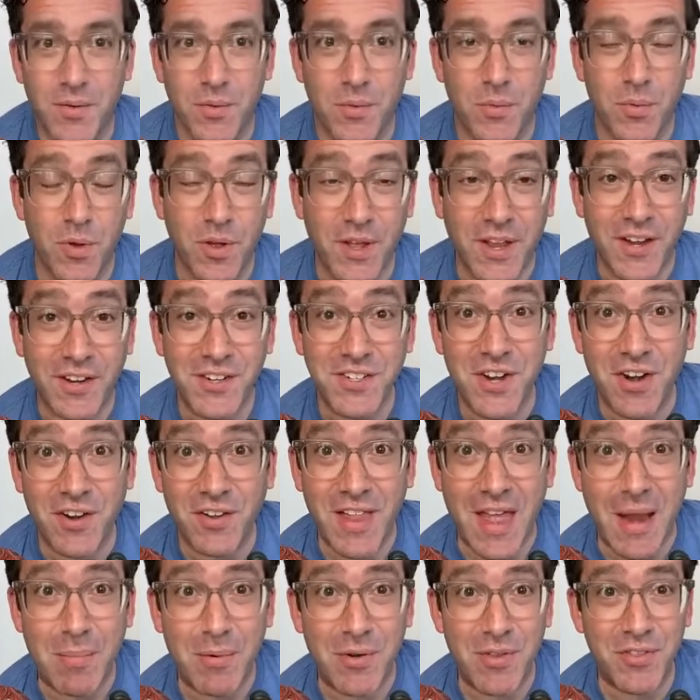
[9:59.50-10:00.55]
Well, here's our
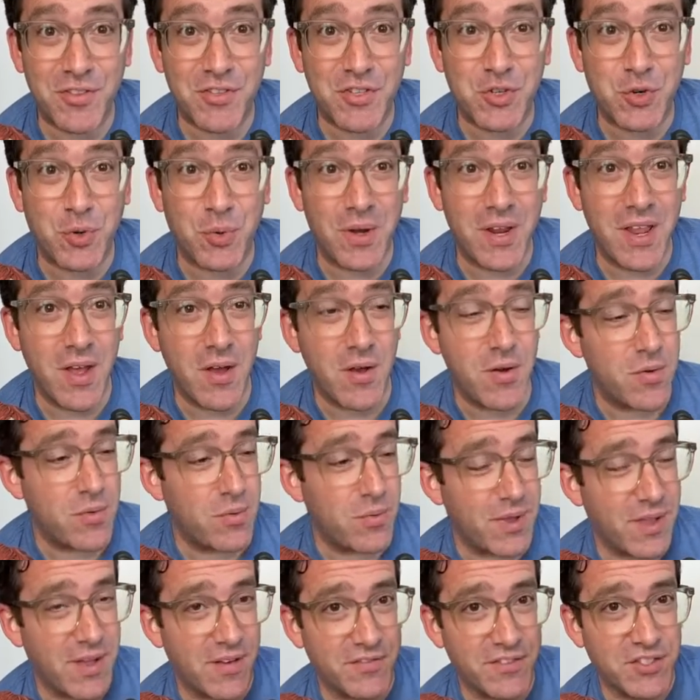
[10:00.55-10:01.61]
Labyrinth trio.
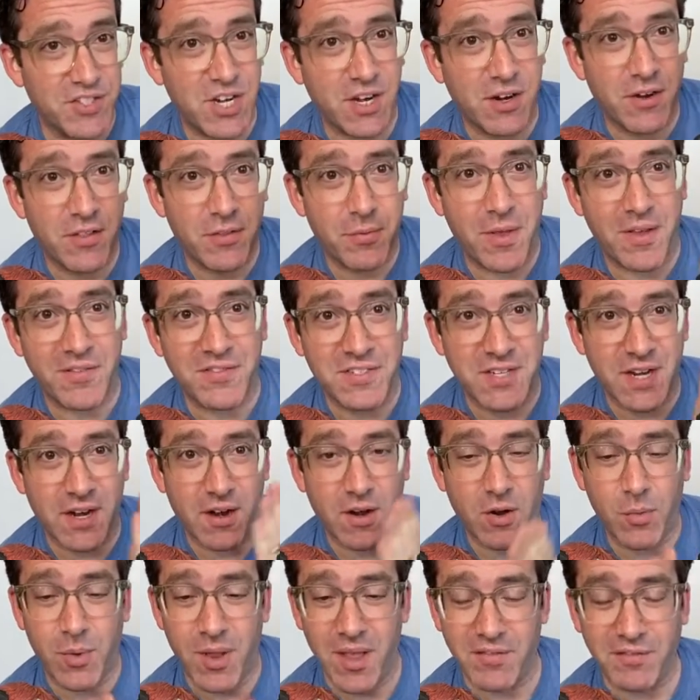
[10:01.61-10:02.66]
We have Jareth, we have
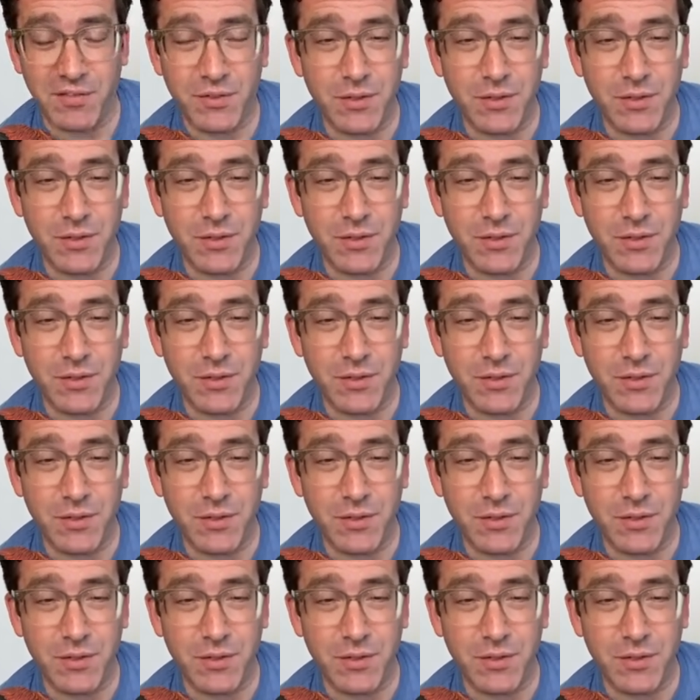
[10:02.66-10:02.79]
Sarah, we have